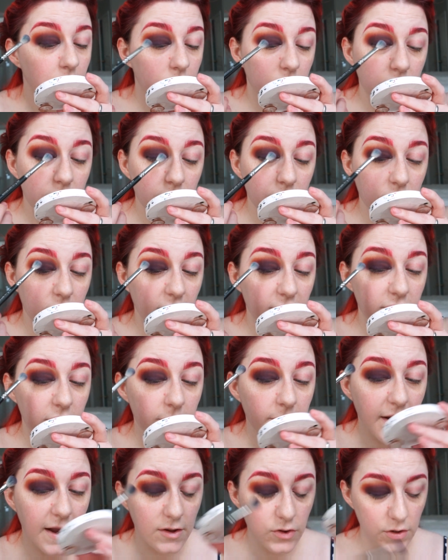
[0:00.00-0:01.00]
So I do still
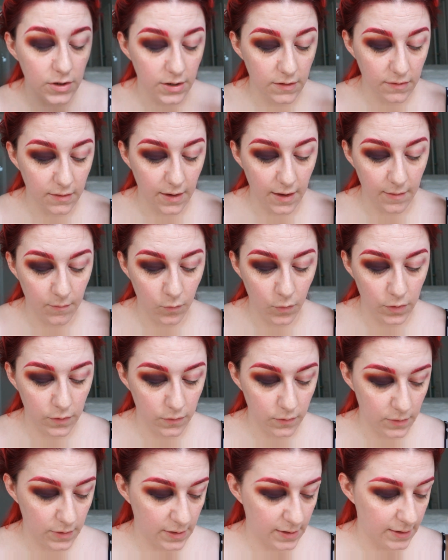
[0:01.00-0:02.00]
have some patchiness. I'm
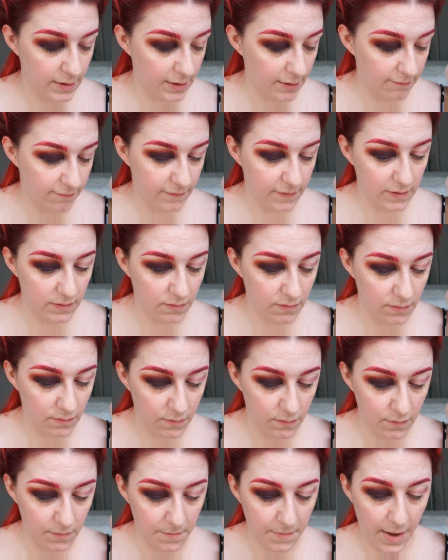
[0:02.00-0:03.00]
wondering if
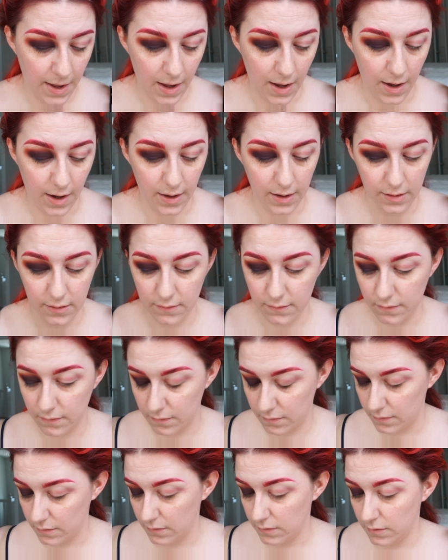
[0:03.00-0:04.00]
it's my
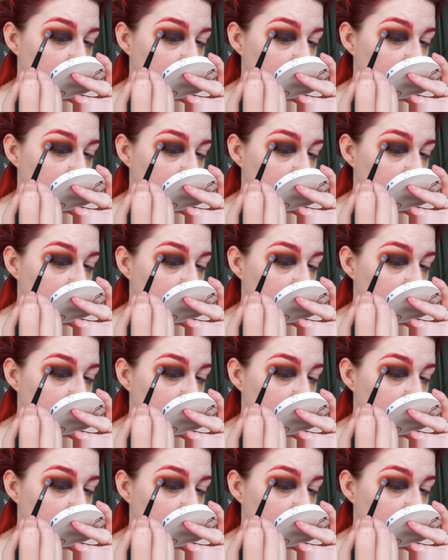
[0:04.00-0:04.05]
eyes.